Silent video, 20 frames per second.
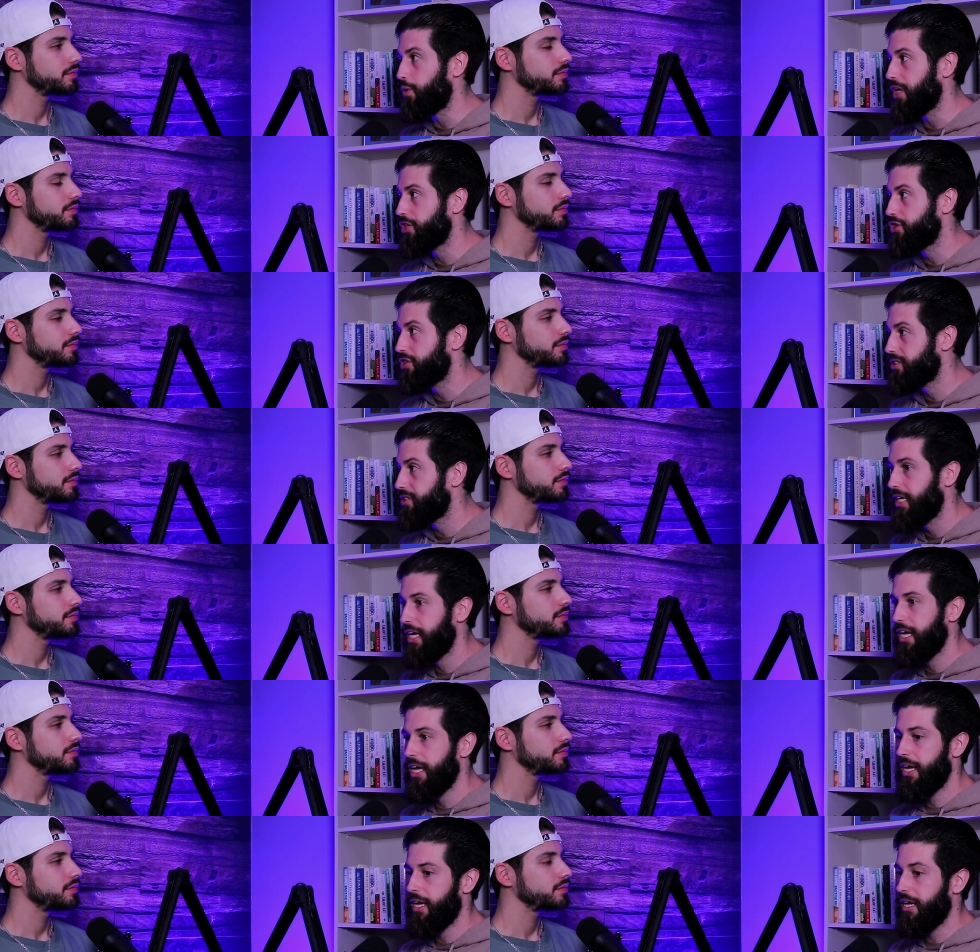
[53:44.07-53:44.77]

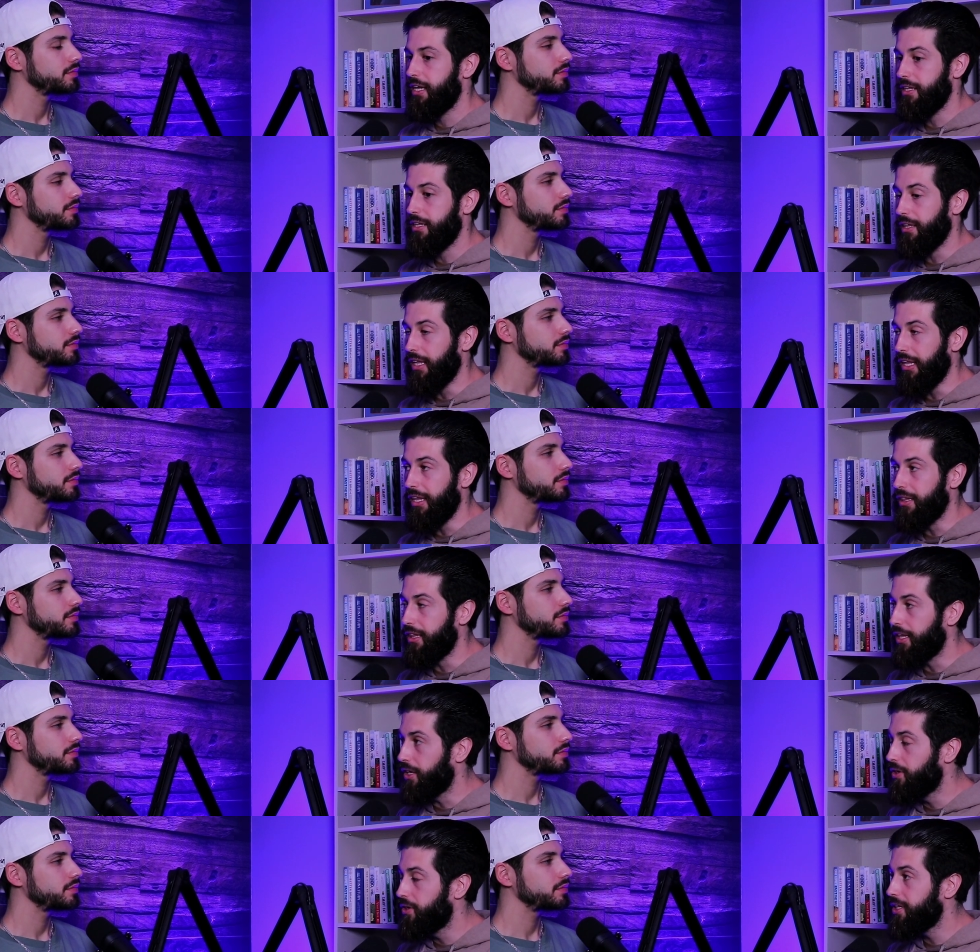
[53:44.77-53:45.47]
Speaker 1: questions,
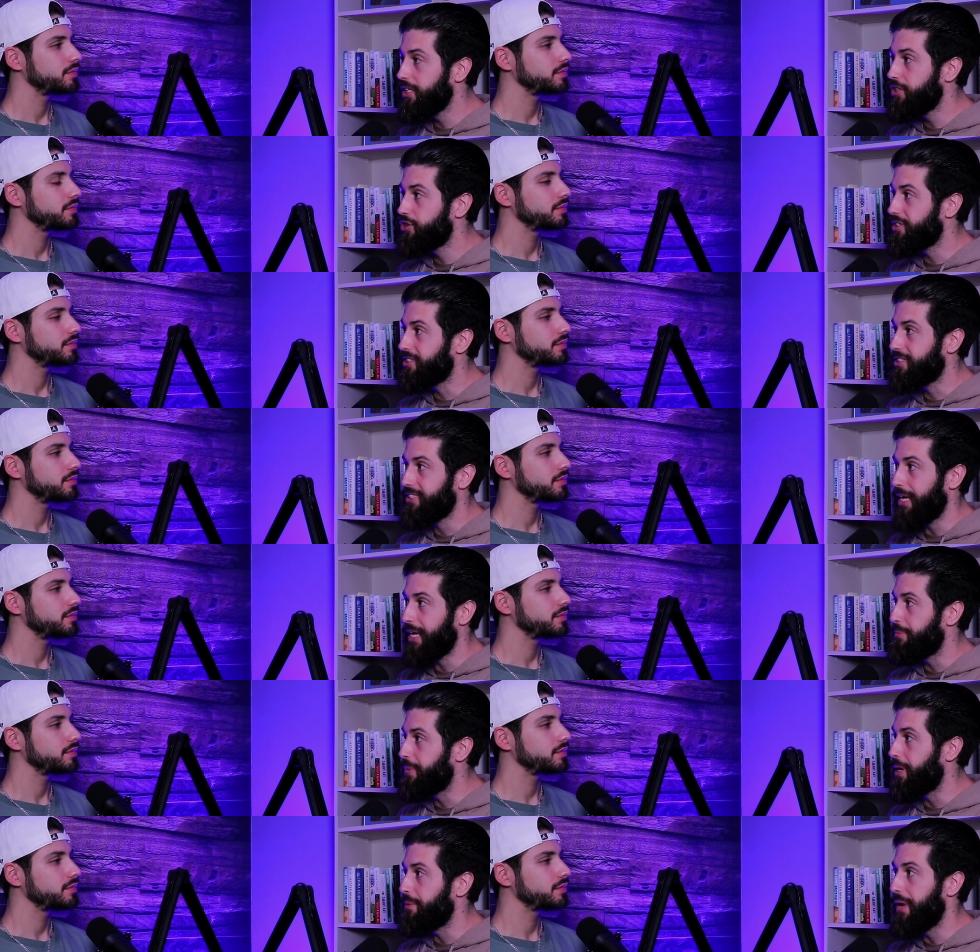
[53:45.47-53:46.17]
literally just
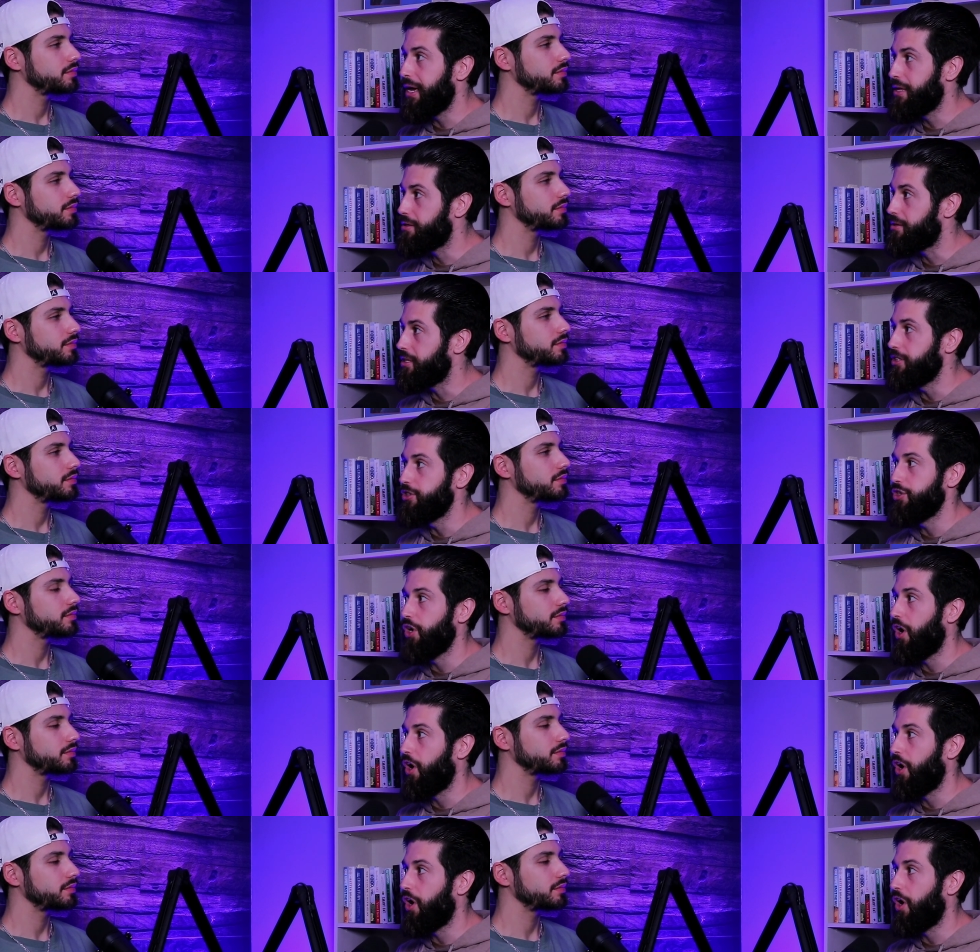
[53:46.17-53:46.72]
send me a message